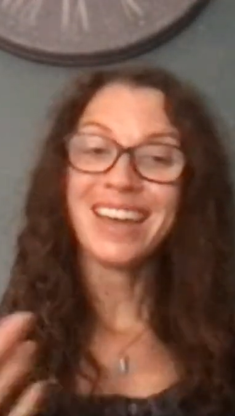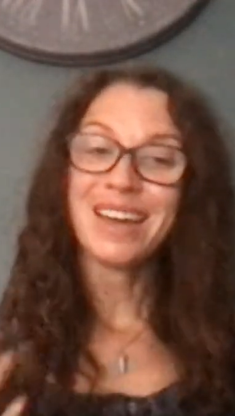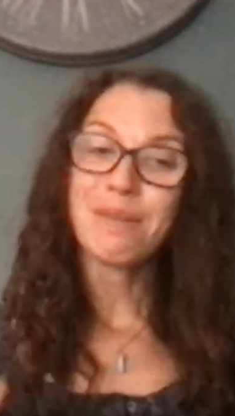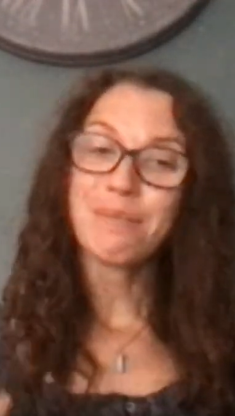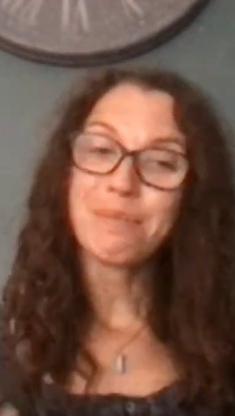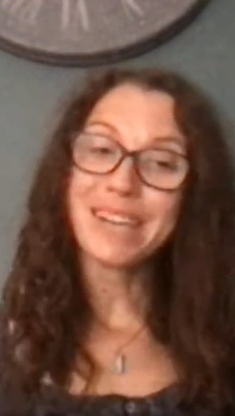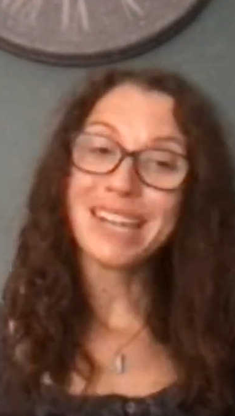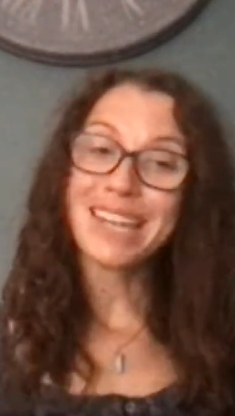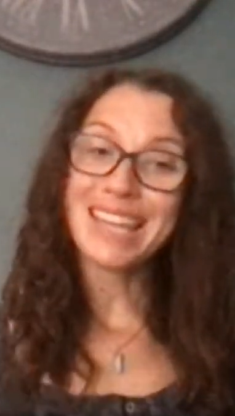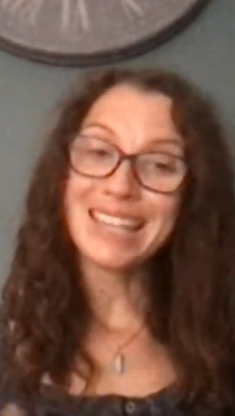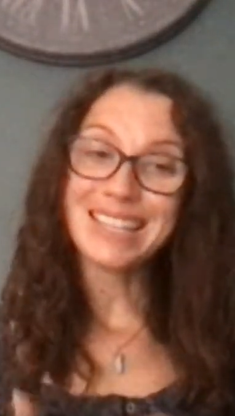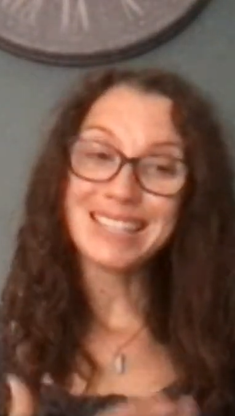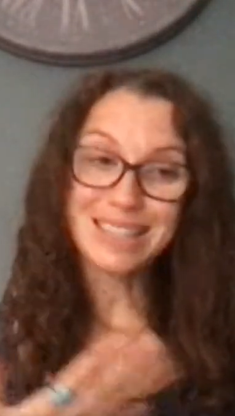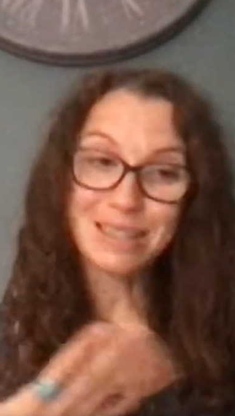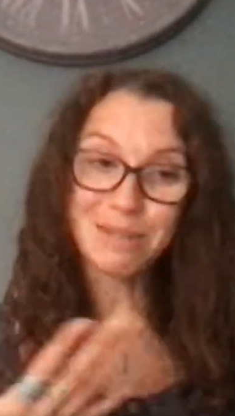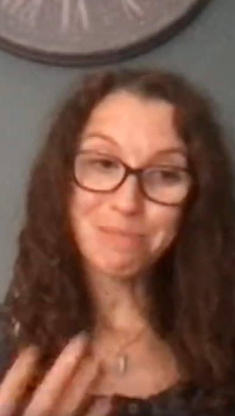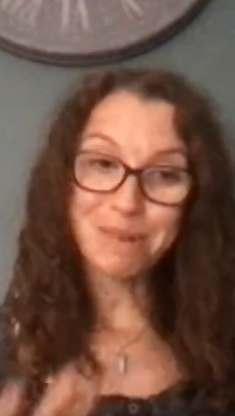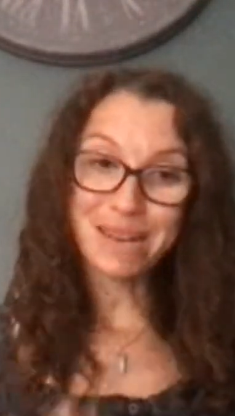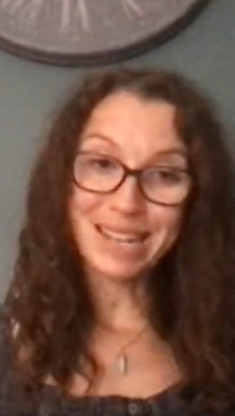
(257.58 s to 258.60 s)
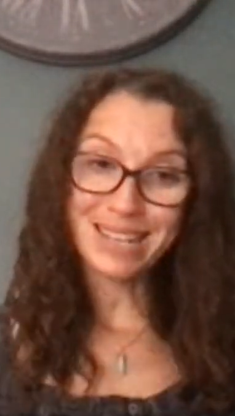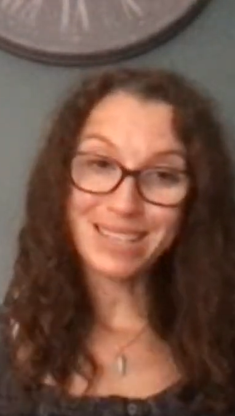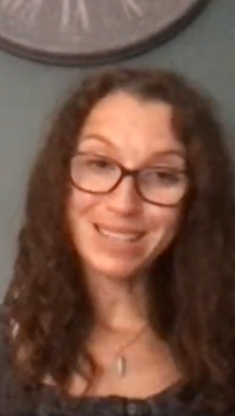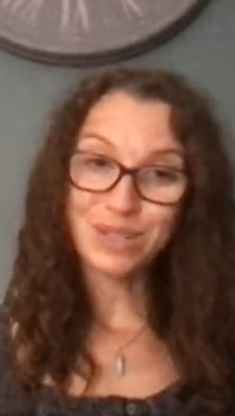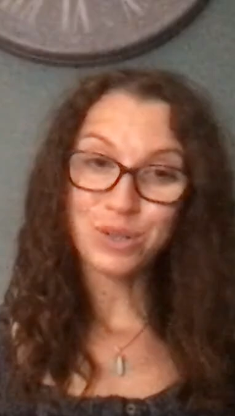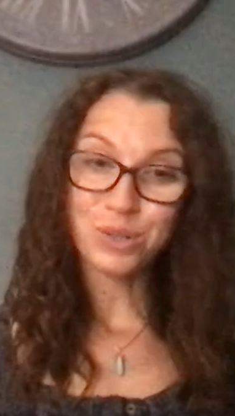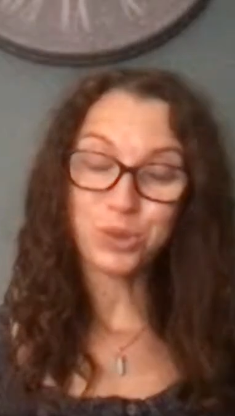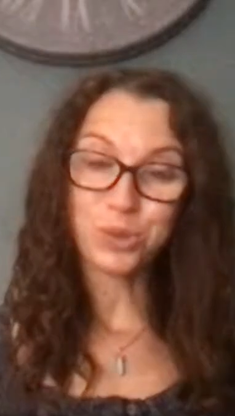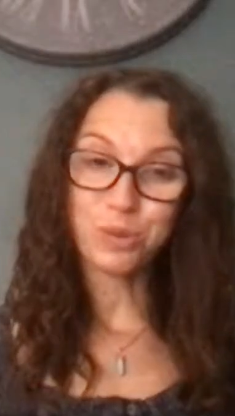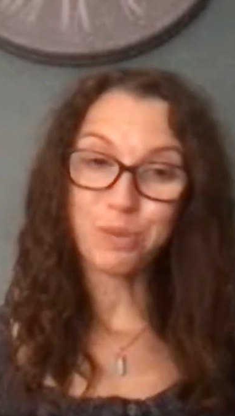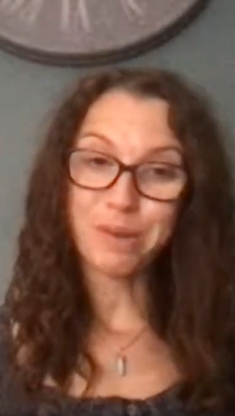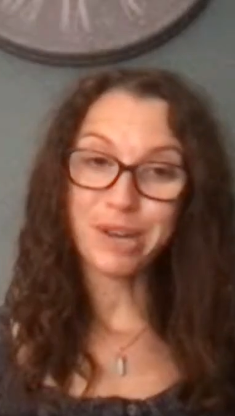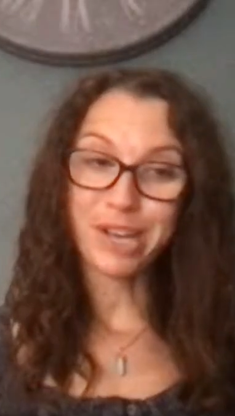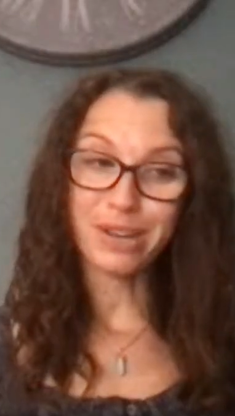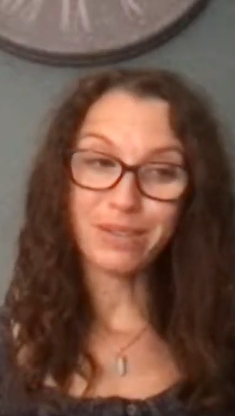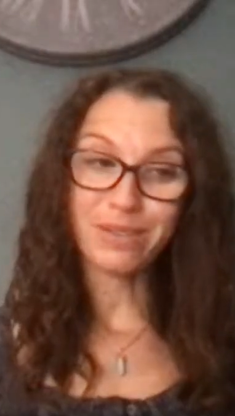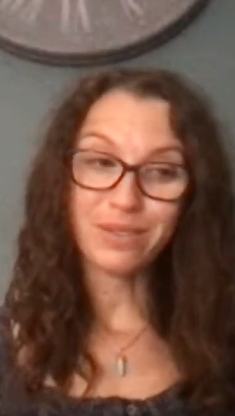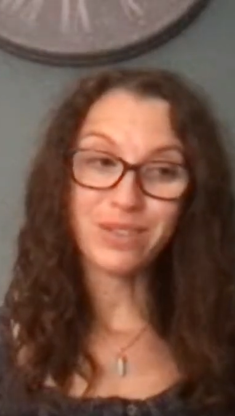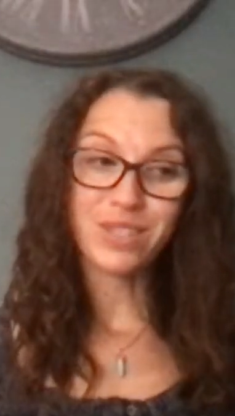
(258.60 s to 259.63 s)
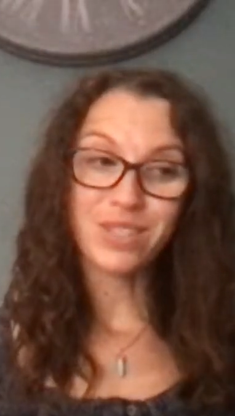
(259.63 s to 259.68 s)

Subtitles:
but it is the bliss hormone.